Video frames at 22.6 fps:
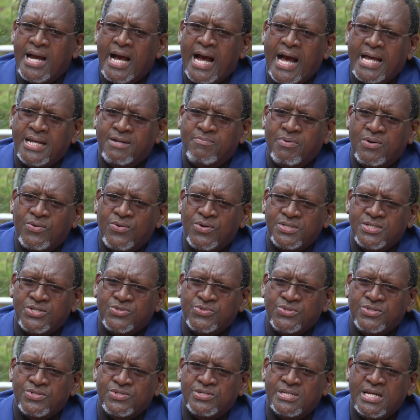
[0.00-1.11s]
And because it
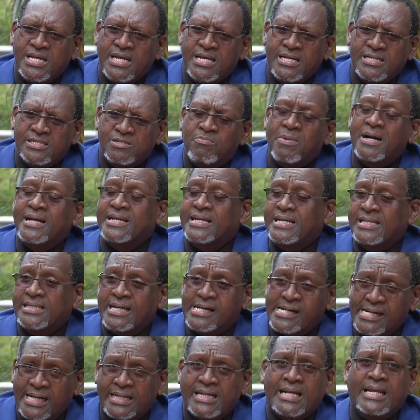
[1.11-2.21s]
was smack in the
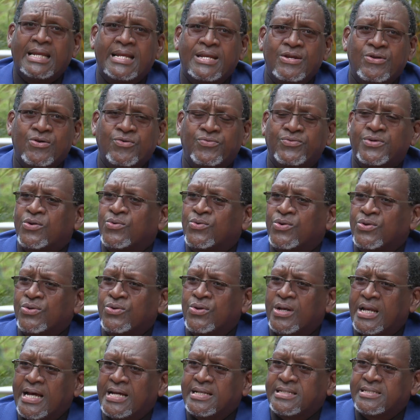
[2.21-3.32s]
heartland of Kikuyu
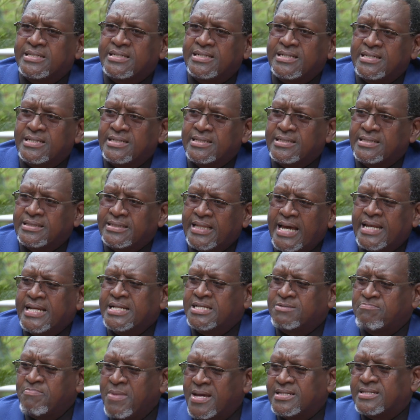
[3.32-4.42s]
land, then
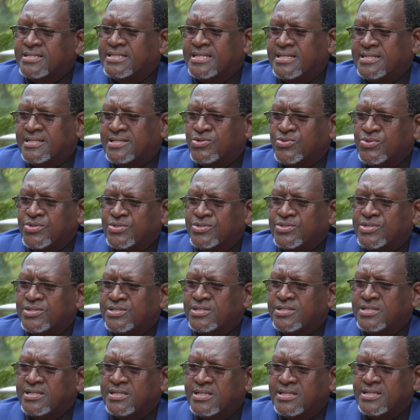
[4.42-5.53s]
it meant that it was
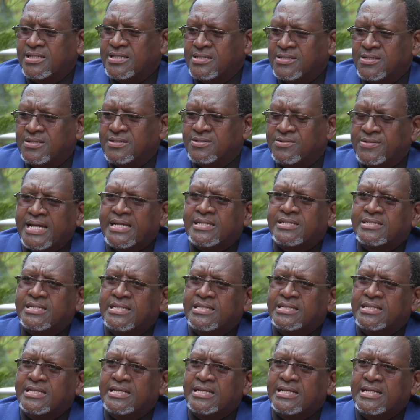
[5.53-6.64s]
right
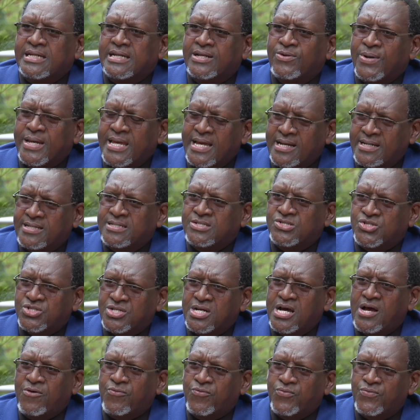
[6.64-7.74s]
in Waiyaki's
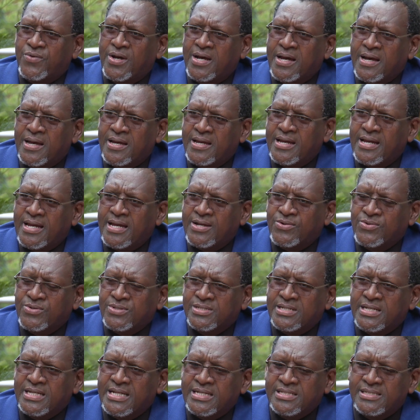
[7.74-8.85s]
turf. It
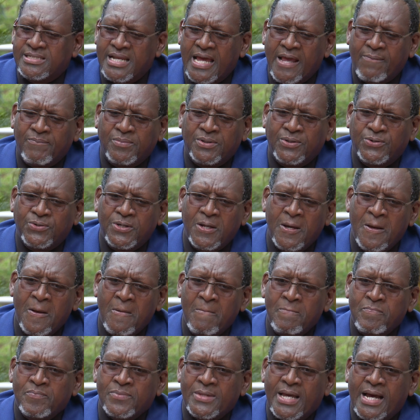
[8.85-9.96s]
was in his neighborhood,
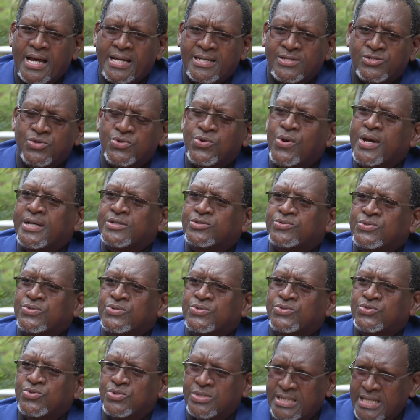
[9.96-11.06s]
and so you had
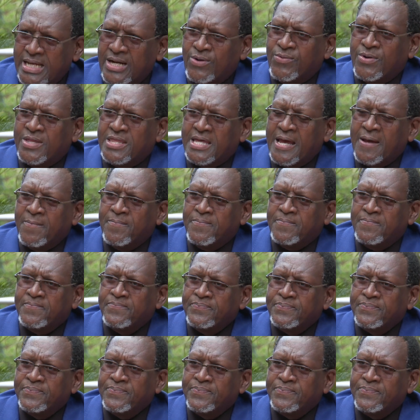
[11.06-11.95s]
to deal with him.